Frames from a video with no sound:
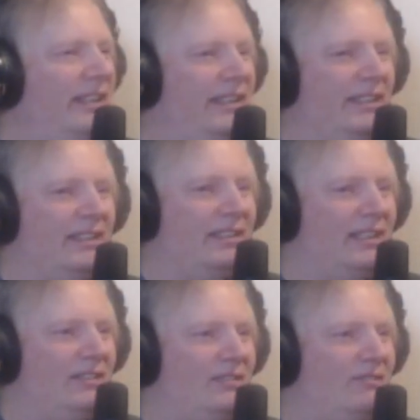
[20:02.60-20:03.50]
And
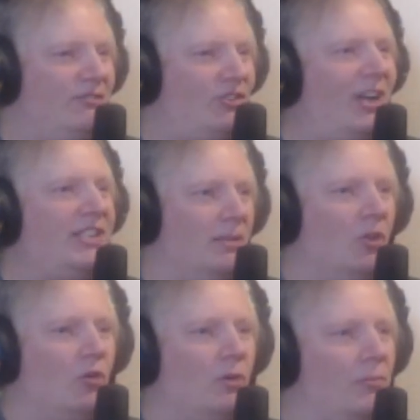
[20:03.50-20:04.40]
I tried some
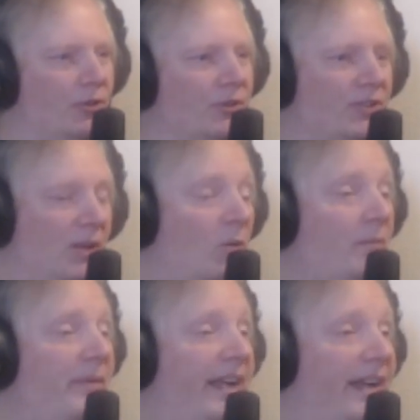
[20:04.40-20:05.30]
local brews that
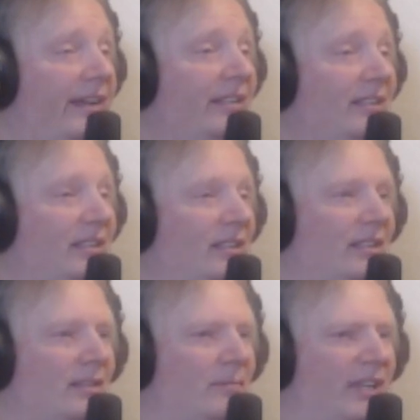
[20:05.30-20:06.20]
weren't bad,
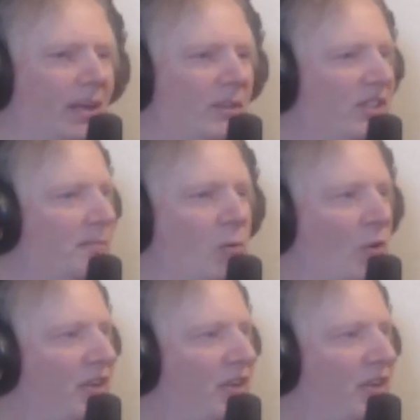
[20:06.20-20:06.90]
but I was just bored